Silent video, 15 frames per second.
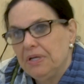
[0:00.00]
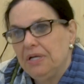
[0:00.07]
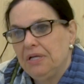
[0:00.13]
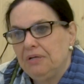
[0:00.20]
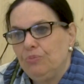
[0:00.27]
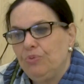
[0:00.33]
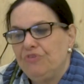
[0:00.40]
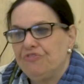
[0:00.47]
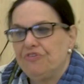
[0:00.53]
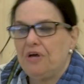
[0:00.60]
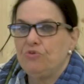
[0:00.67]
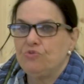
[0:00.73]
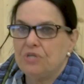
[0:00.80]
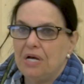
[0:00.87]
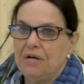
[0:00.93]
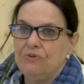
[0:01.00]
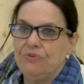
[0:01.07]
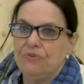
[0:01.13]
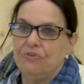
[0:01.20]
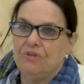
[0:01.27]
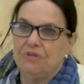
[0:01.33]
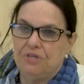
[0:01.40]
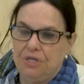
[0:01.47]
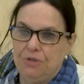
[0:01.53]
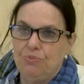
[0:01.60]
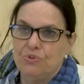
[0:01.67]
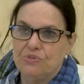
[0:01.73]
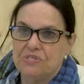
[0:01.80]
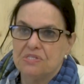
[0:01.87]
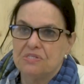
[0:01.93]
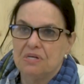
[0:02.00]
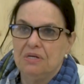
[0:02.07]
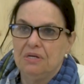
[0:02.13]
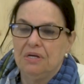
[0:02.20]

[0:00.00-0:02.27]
and we found out that he was